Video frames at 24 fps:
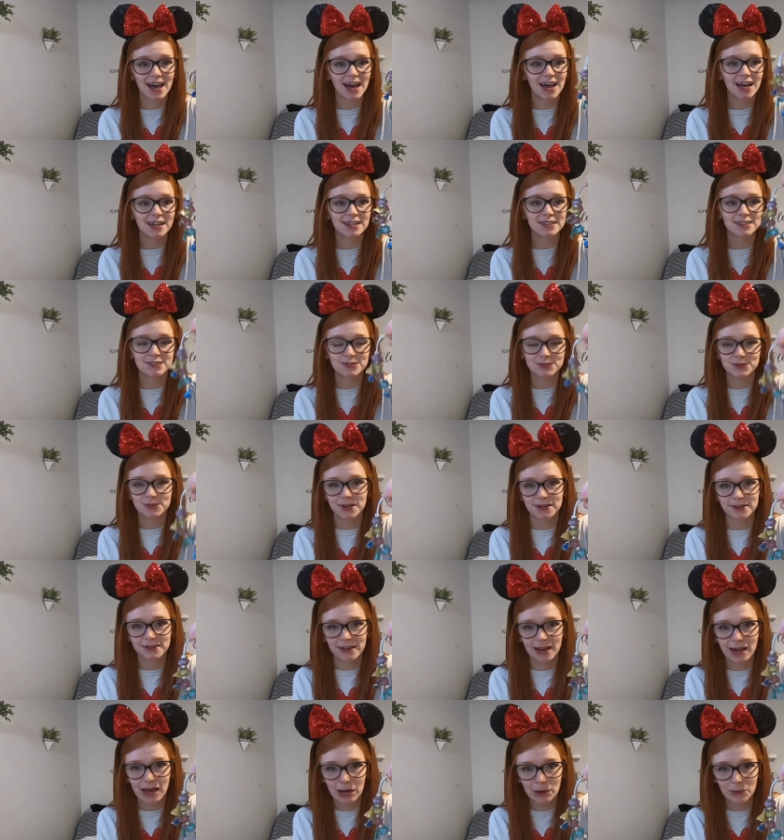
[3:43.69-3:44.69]
I do not
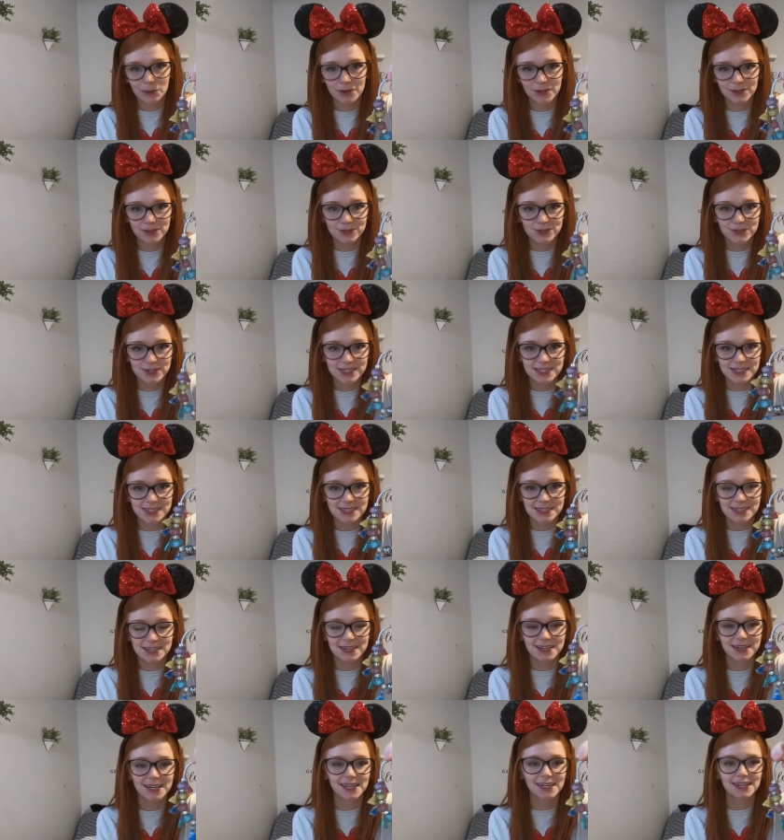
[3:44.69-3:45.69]
know how well you can
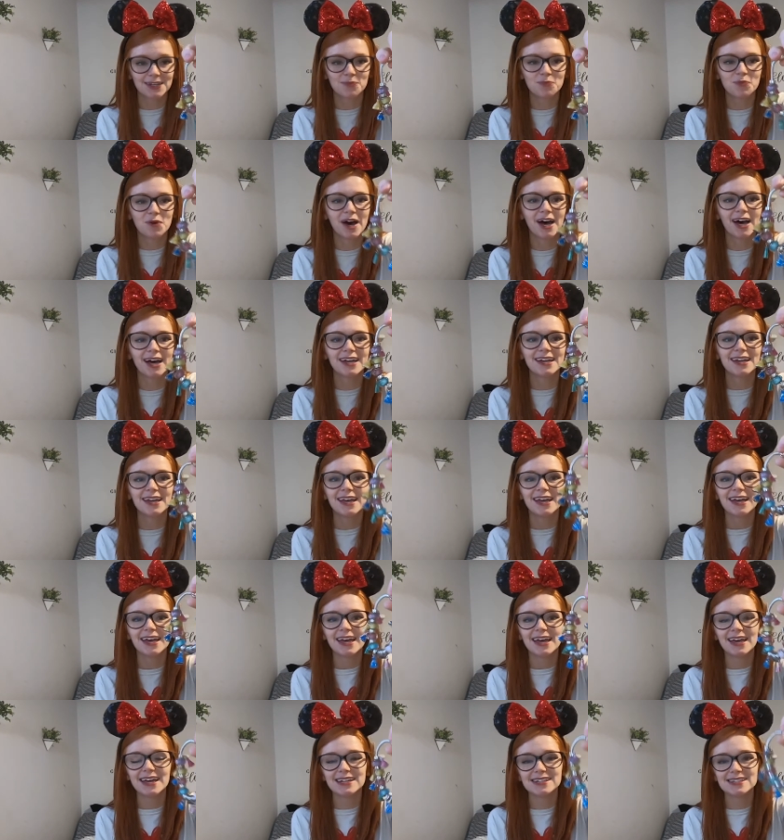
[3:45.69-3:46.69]
see it, but
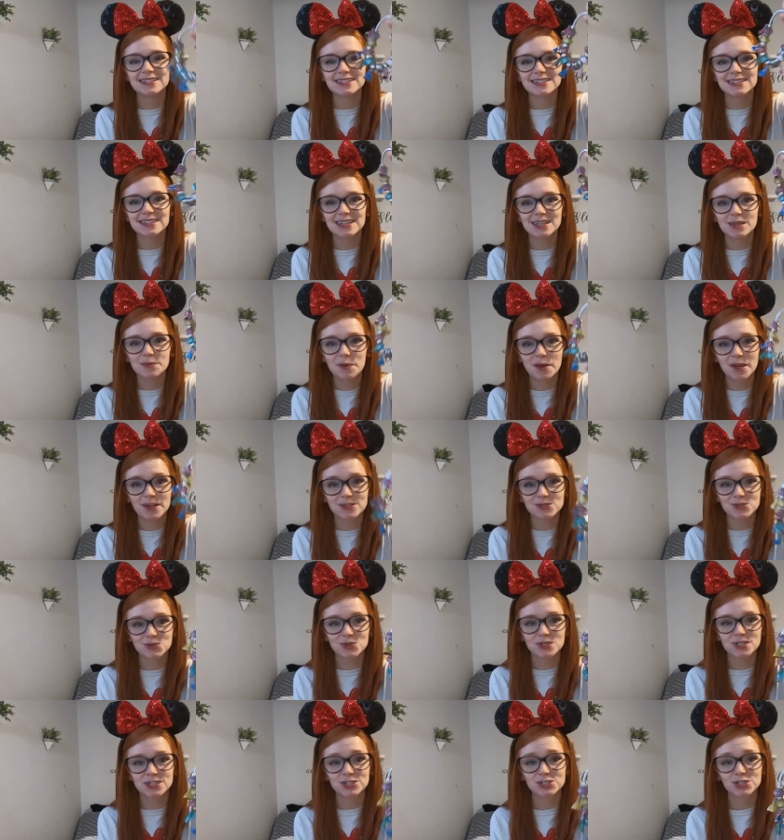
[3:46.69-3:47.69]
it's the
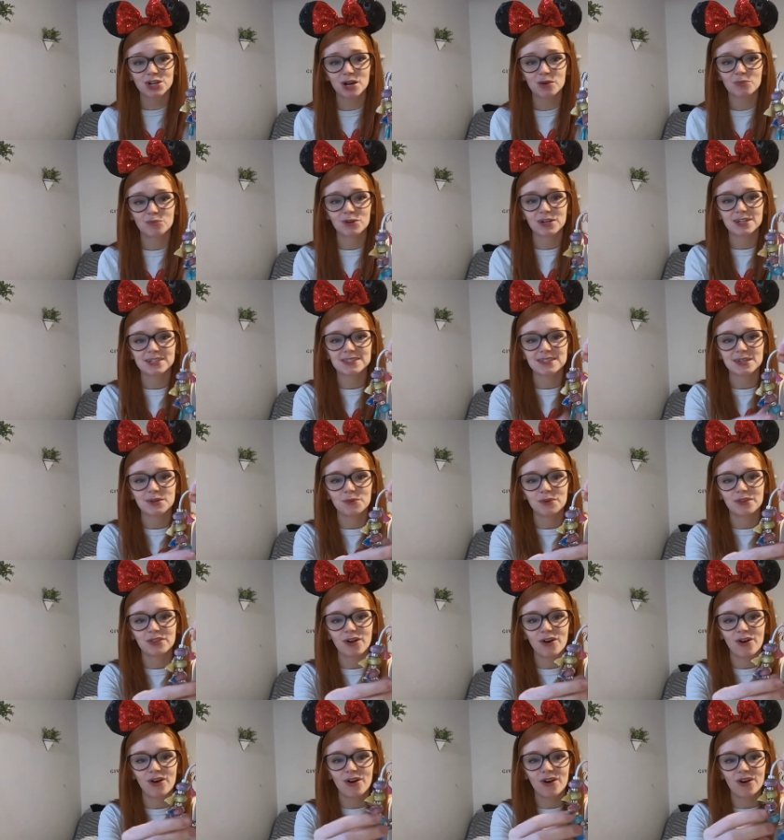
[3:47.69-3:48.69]
Pandora charm bracelet with
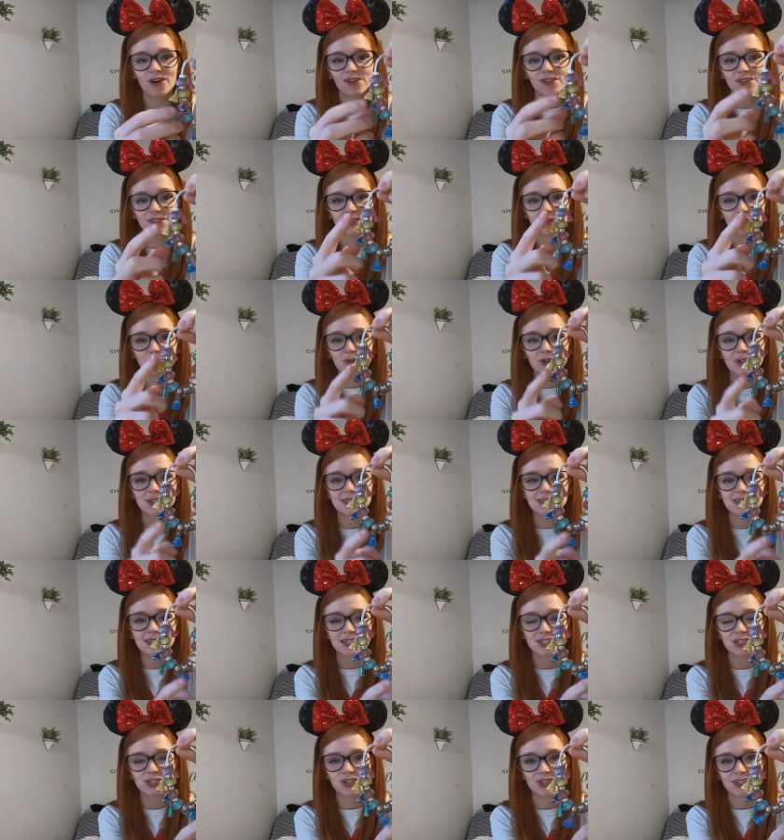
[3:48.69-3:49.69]
all the
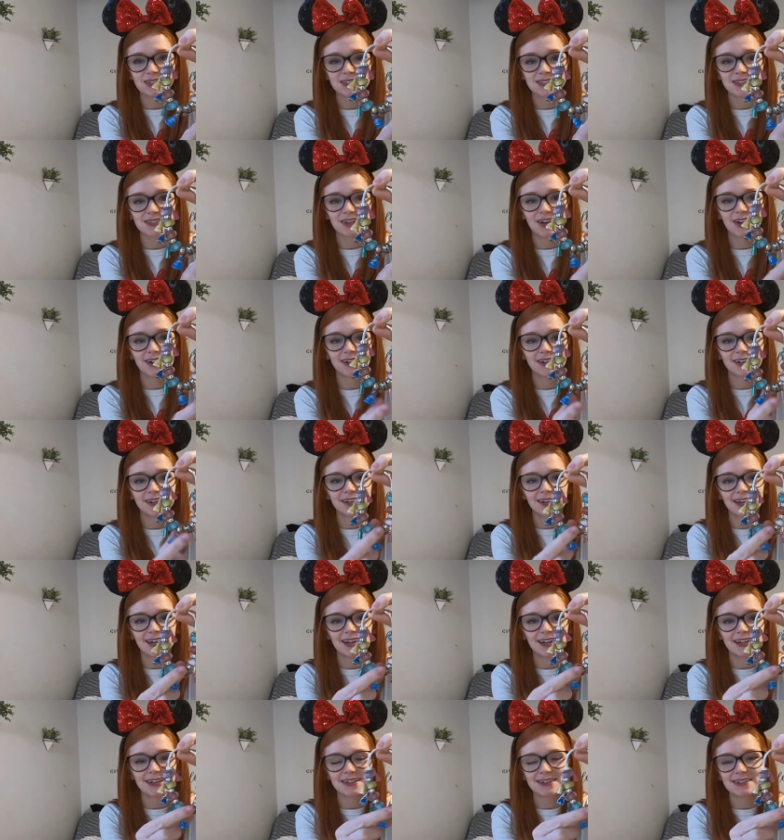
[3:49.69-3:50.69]
princess dresses on it
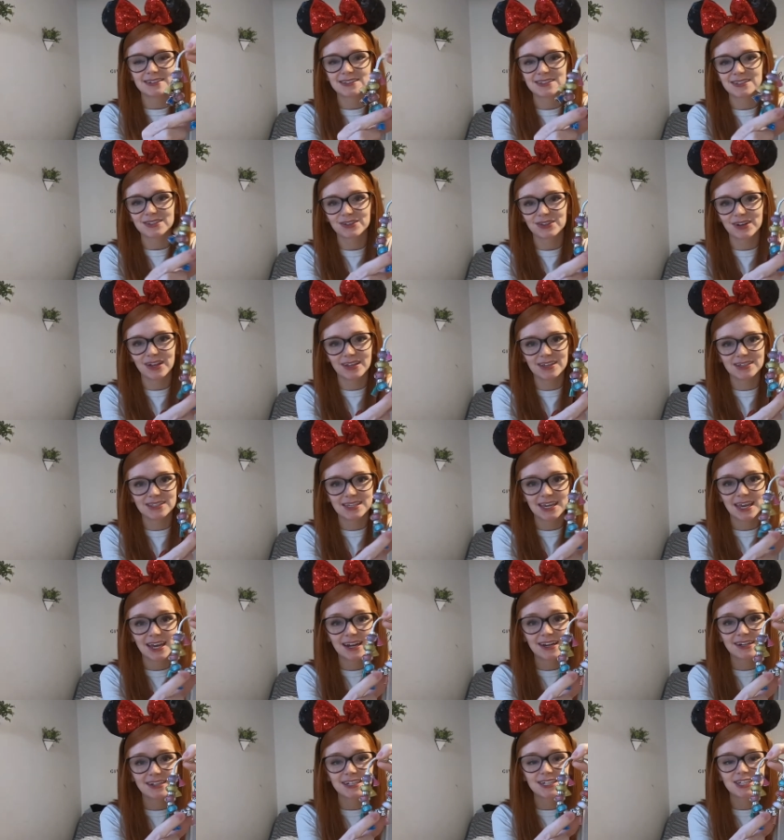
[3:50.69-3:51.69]
and Cinderella's
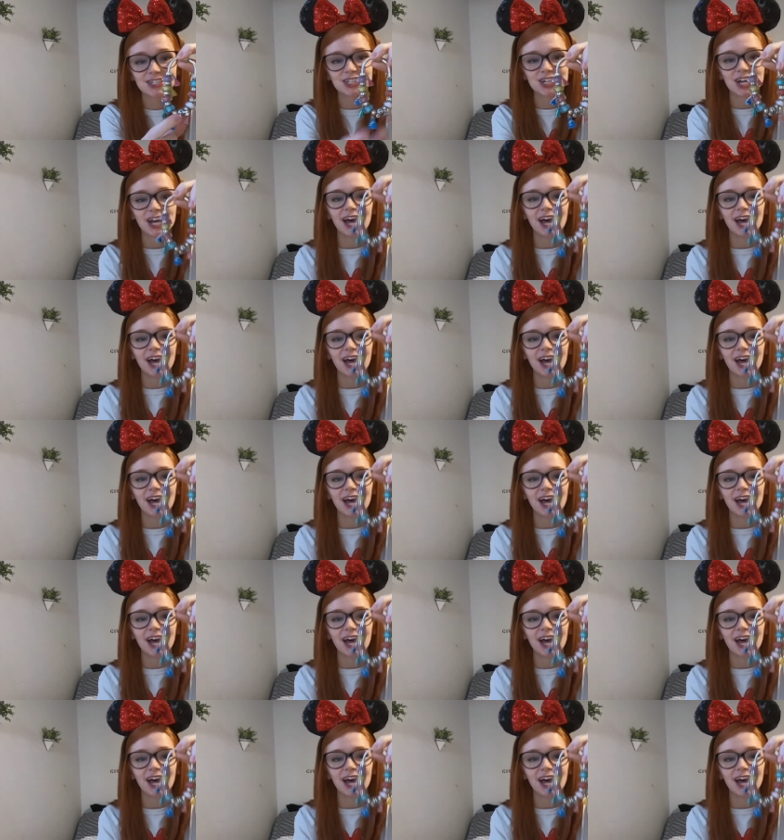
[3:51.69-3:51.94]
carriage.